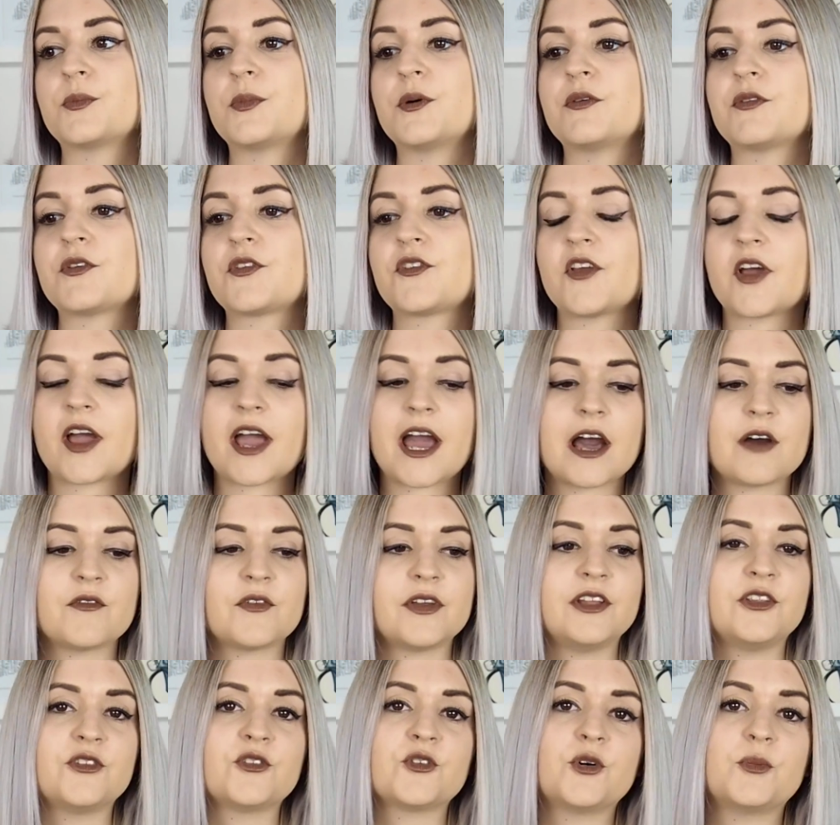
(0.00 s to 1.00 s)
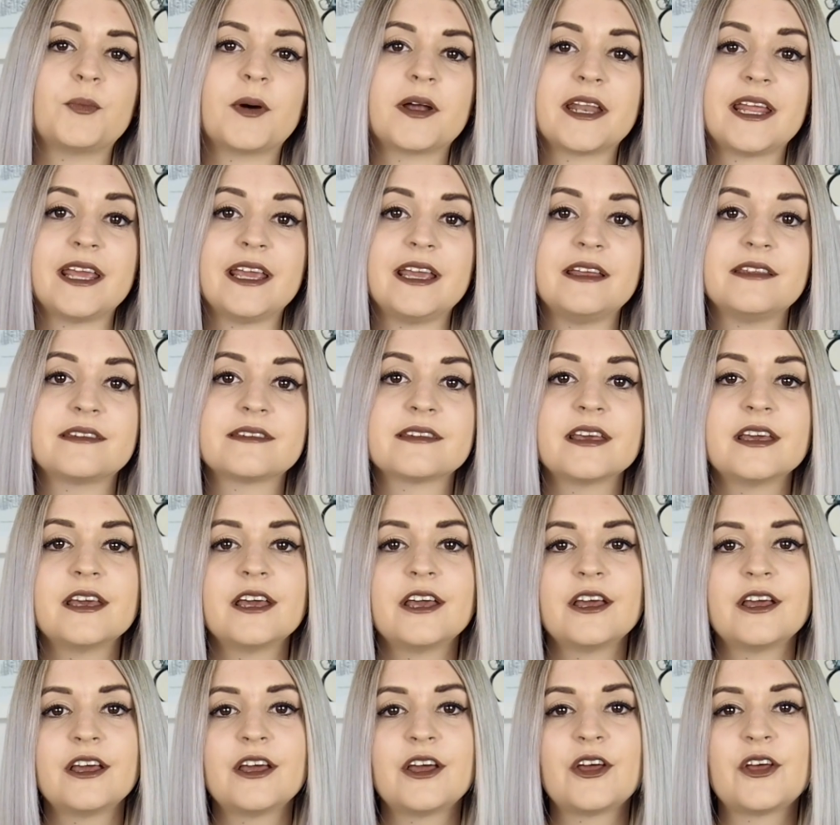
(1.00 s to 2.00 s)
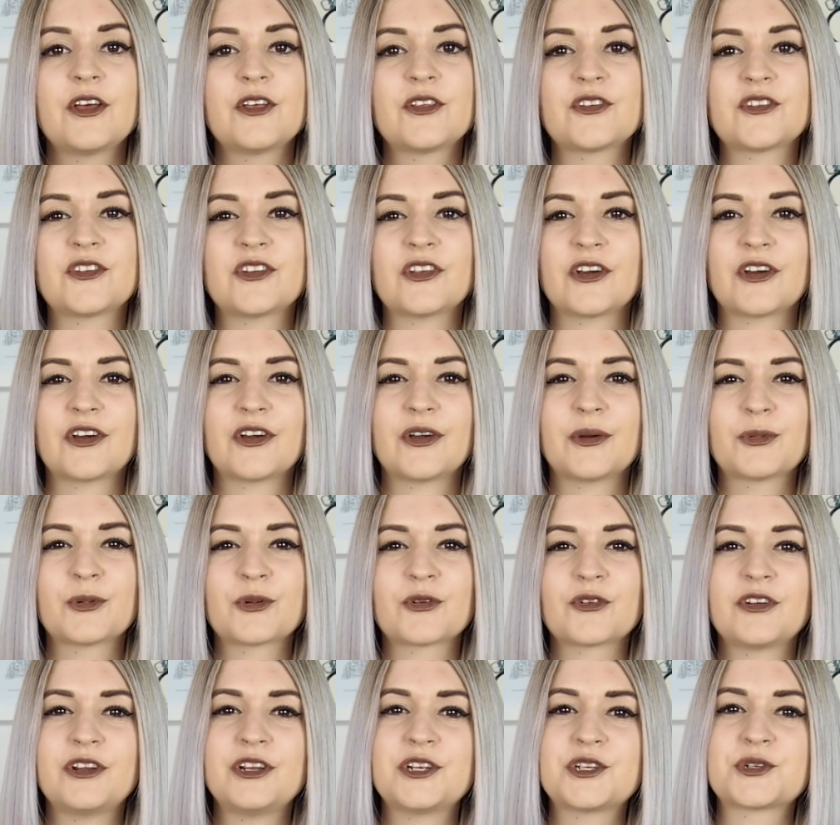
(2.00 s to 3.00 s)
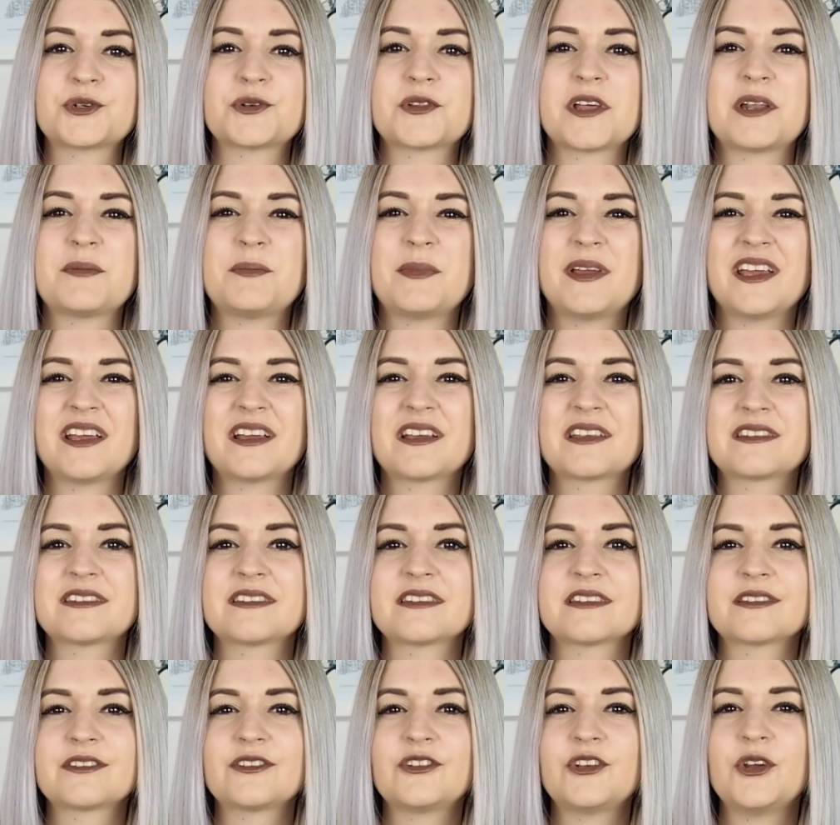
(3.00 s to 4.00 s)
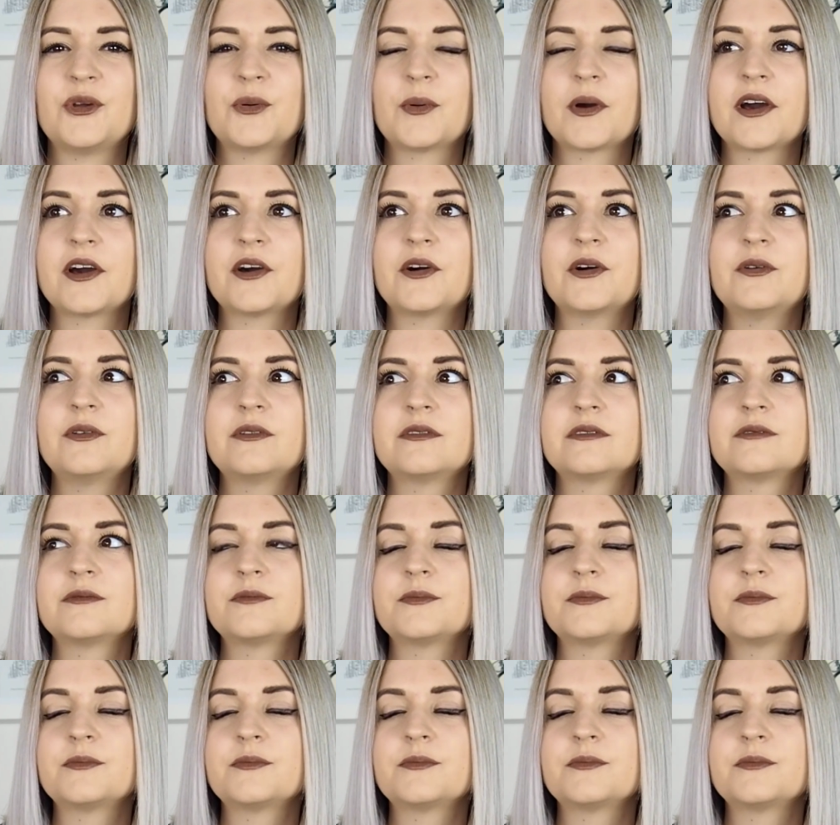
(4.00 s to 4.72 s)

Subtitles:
But obviously, I have indoor bunnies, so I'm not really sure they'd mix too well.